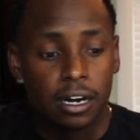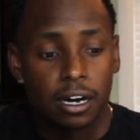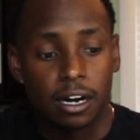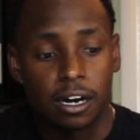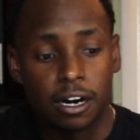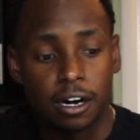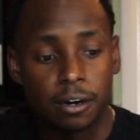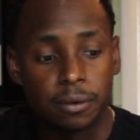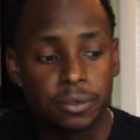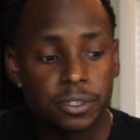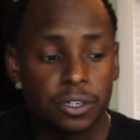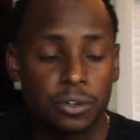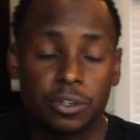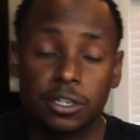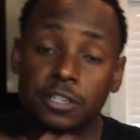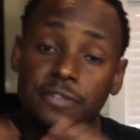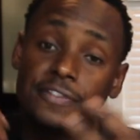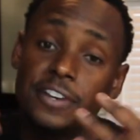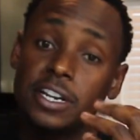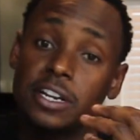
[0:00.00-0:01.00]
So
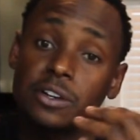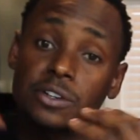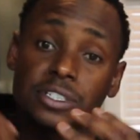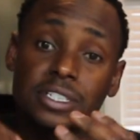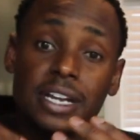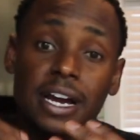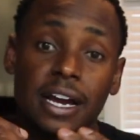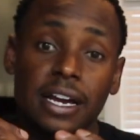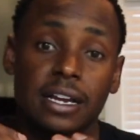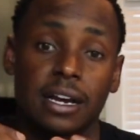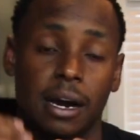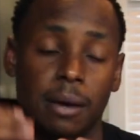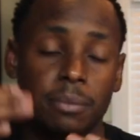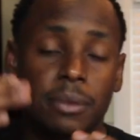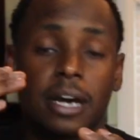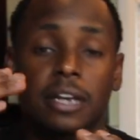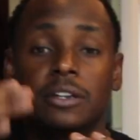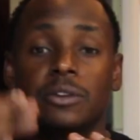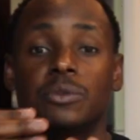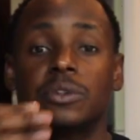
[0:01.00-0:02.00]
this video is I'm
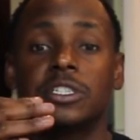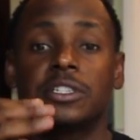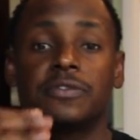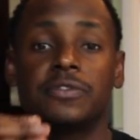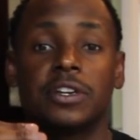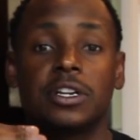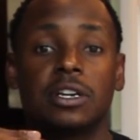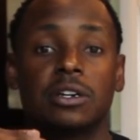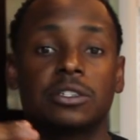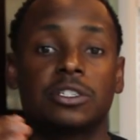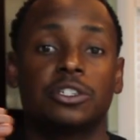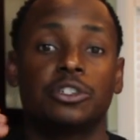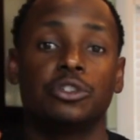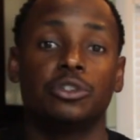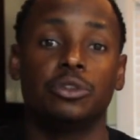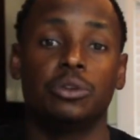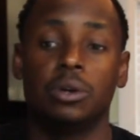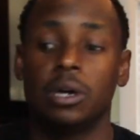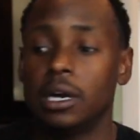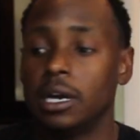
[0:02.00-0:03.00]
not doing this video
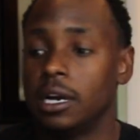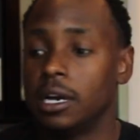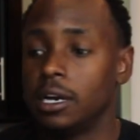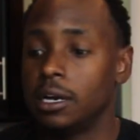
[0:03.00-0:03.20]
to